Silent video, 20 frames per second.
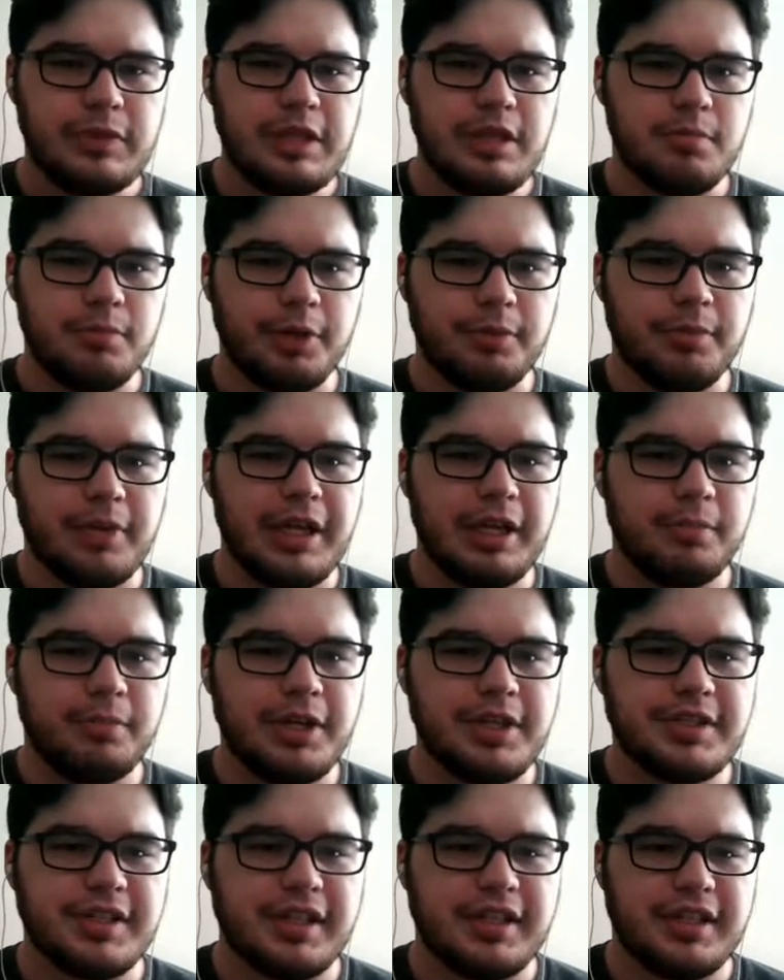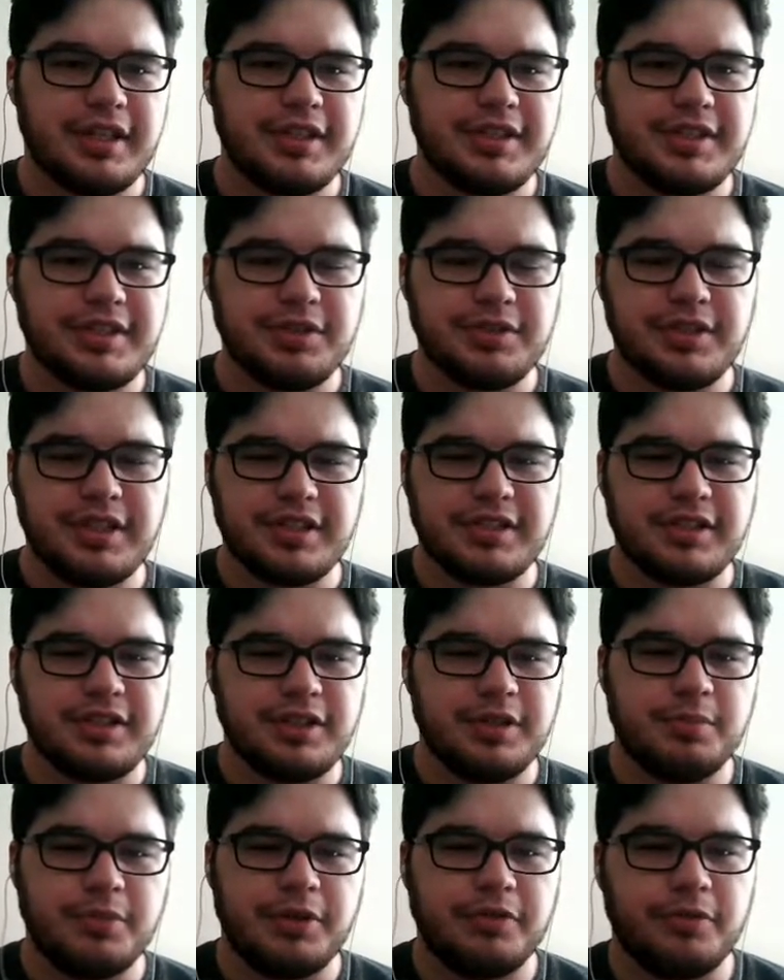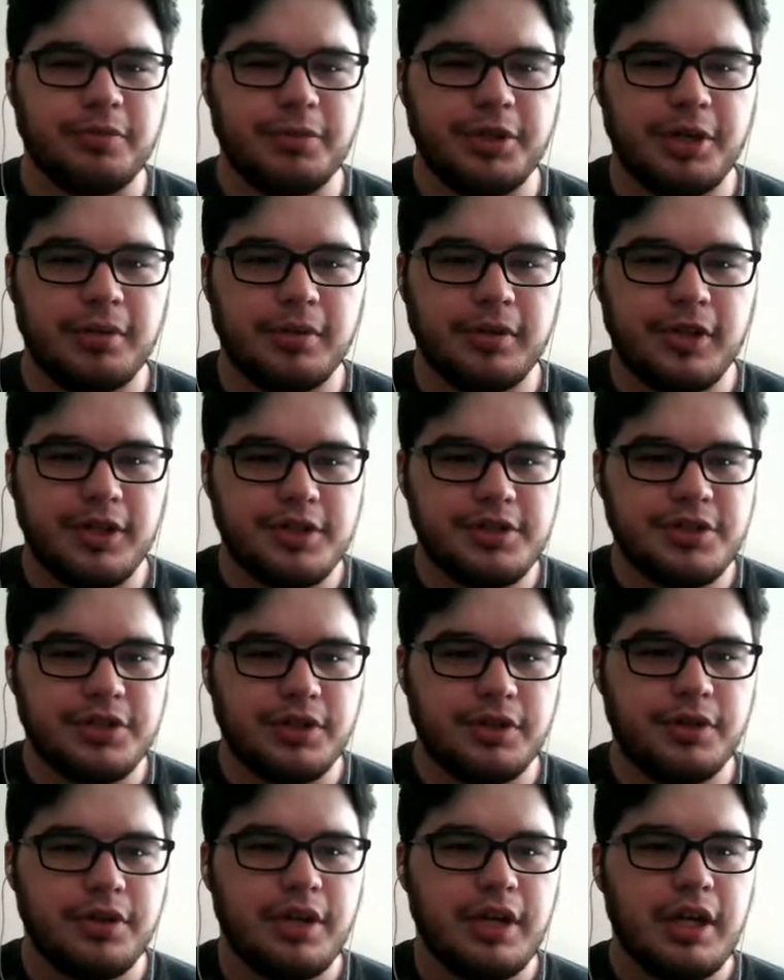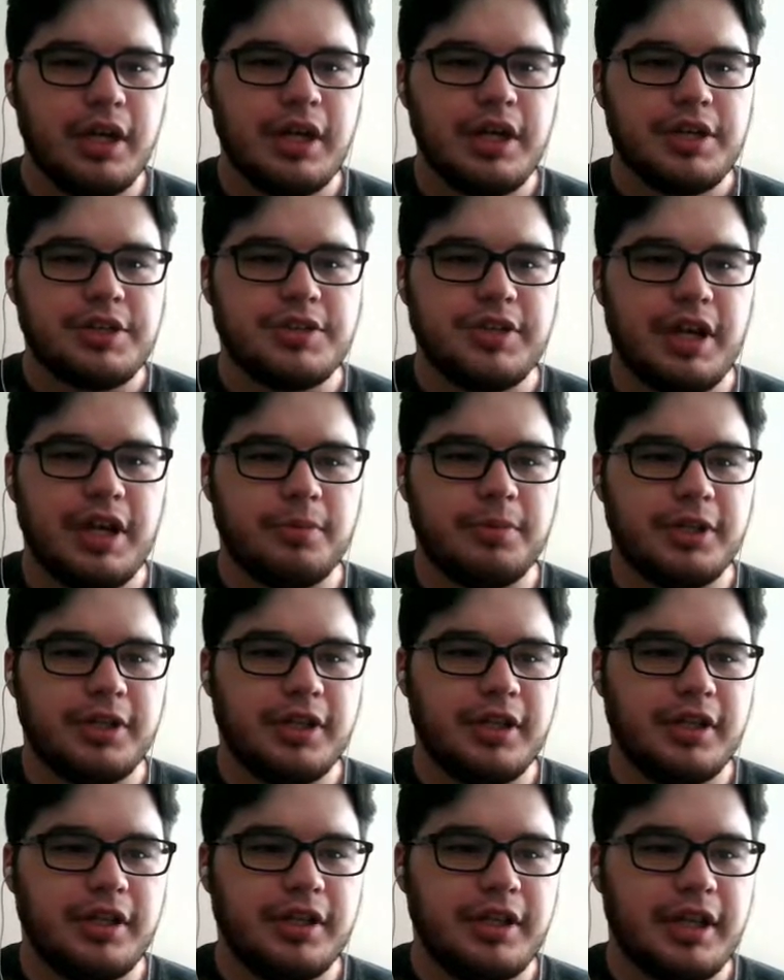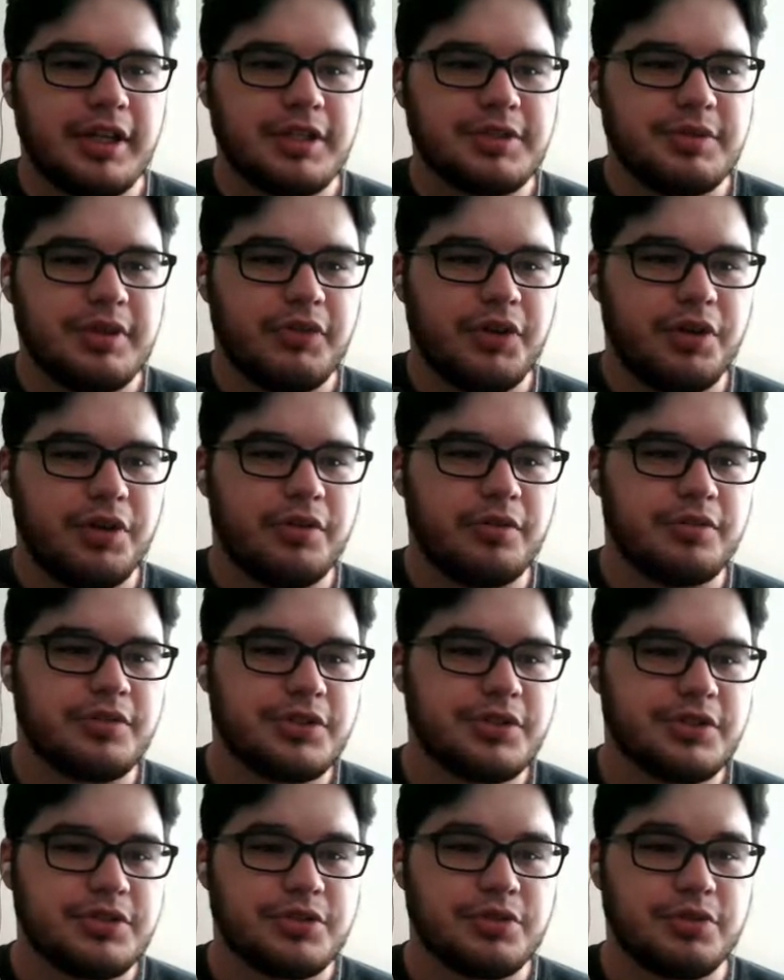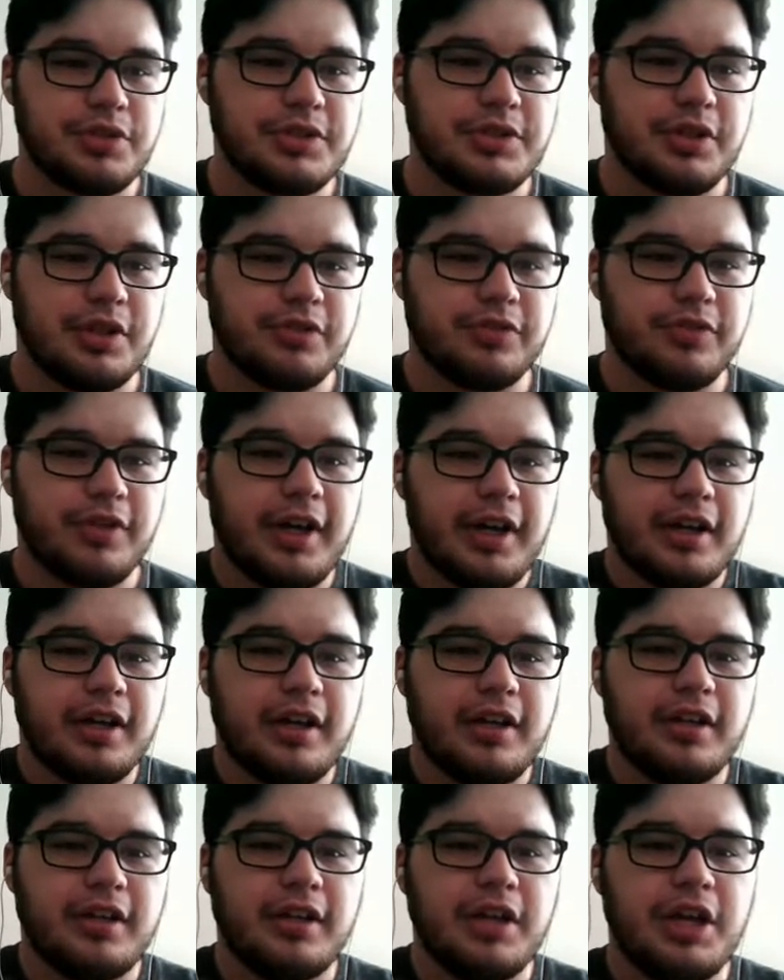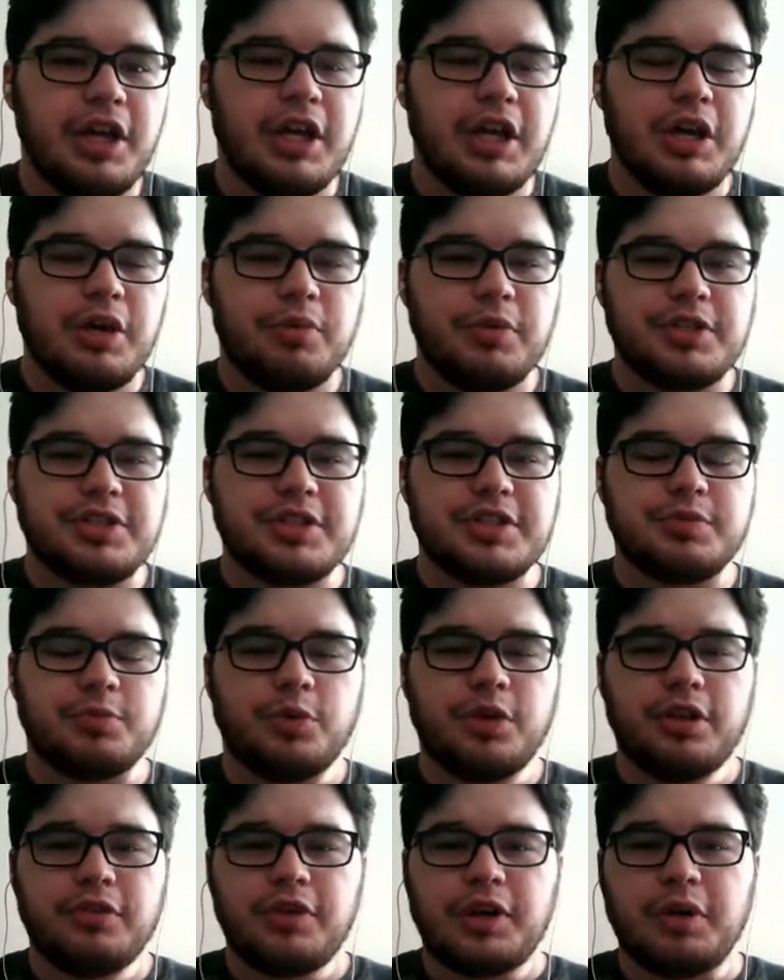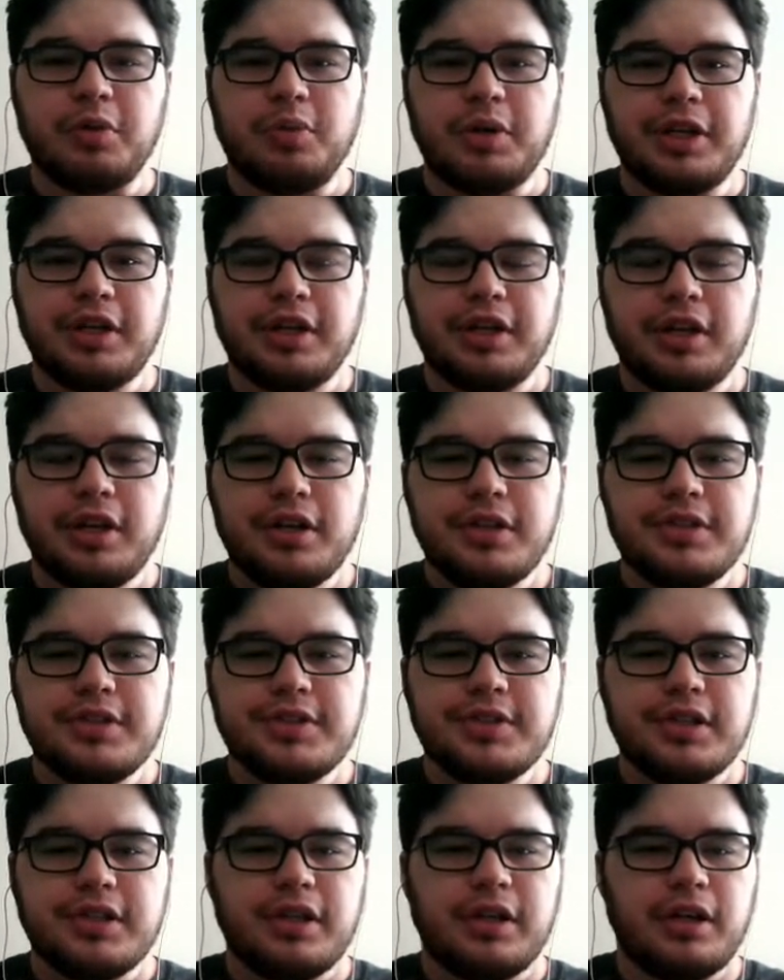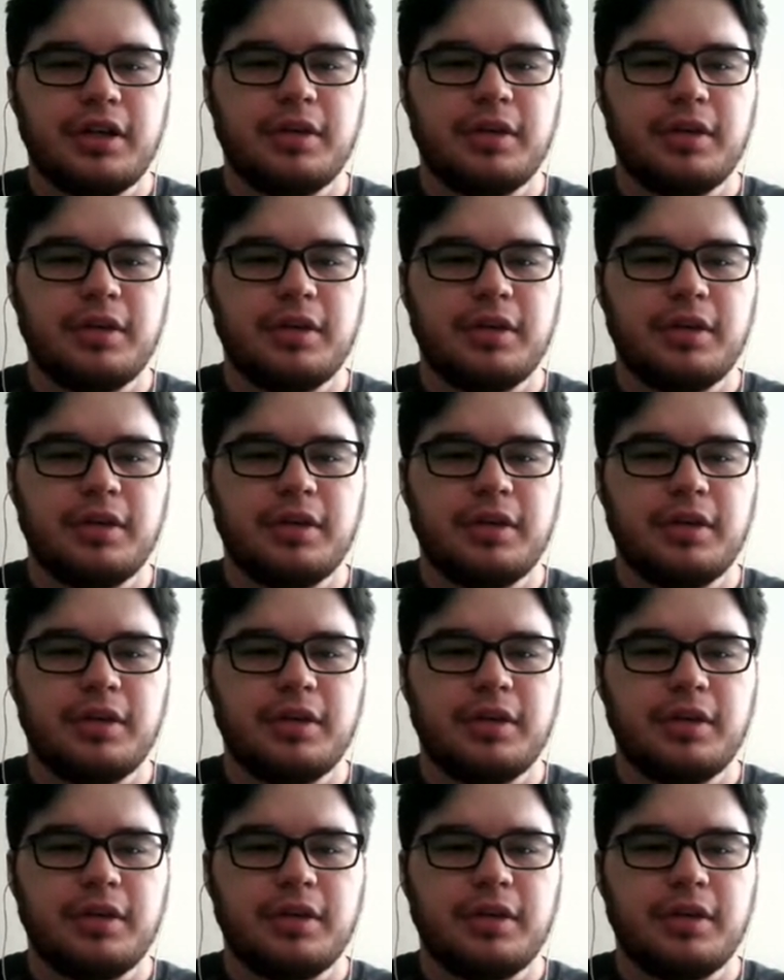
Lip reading: But Mandibuzz, I think, still takes a good bit from Double Edge, so that'll be good. Next, we have our Choice Scarf Flygon, which is one of our win cons.